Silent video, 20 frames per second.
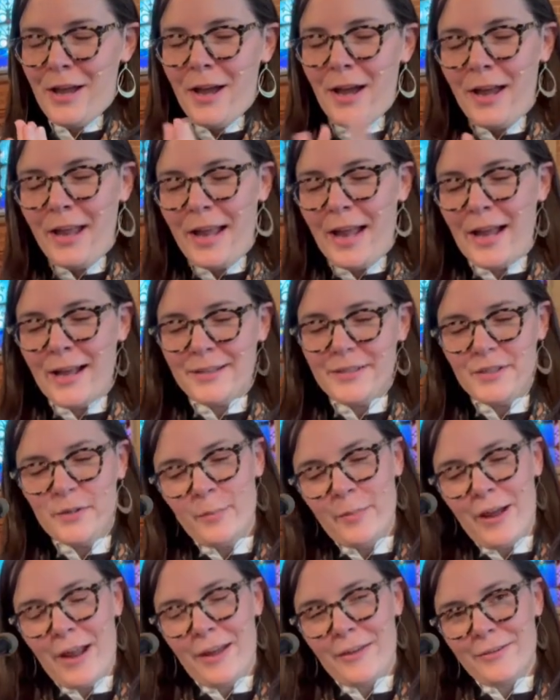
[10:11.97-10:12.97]
I asked
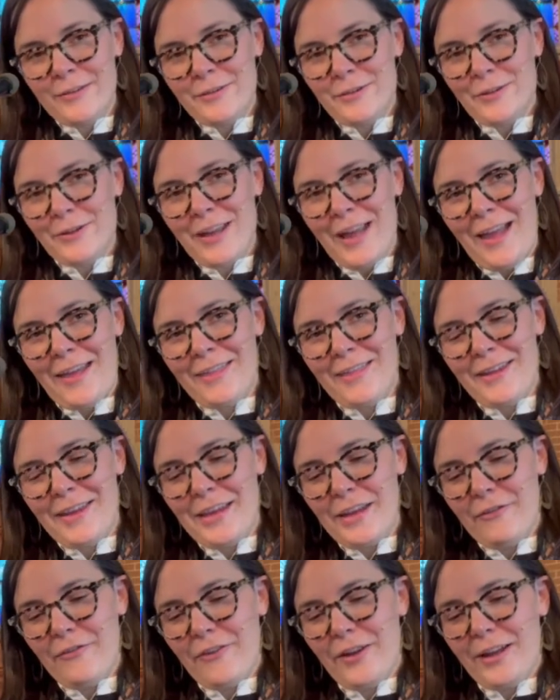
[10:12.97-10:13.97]
Pastor Kathy
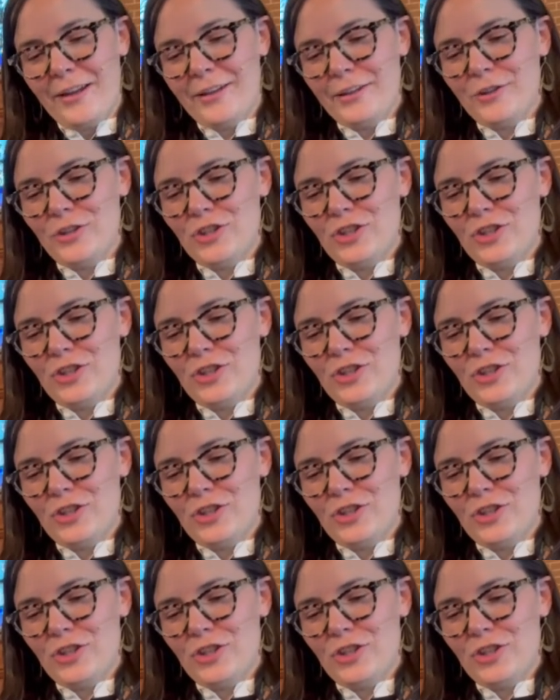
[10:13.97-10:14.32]
if I could